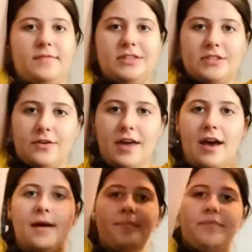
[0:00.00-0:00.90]
So
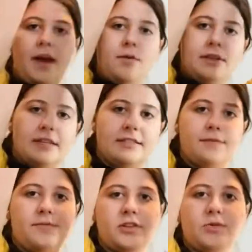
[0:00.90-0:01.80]
yeah, I will list
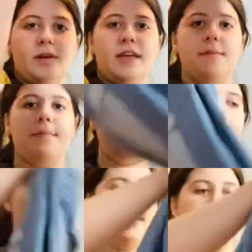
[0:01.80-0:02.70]
them for twenty,
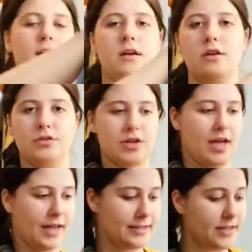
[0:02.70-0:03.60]
but usually
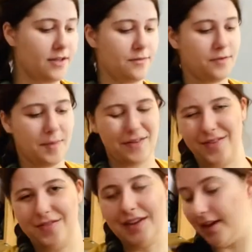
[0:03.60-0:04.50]
I can sell them for about
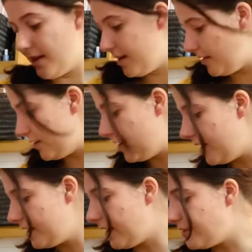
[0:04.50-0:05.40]
fifteen. They're
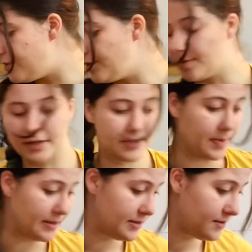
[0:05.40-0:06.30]
not like super
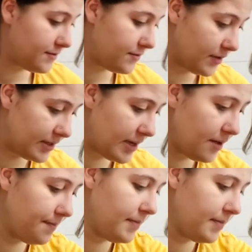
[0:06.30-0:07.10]
expensive retail.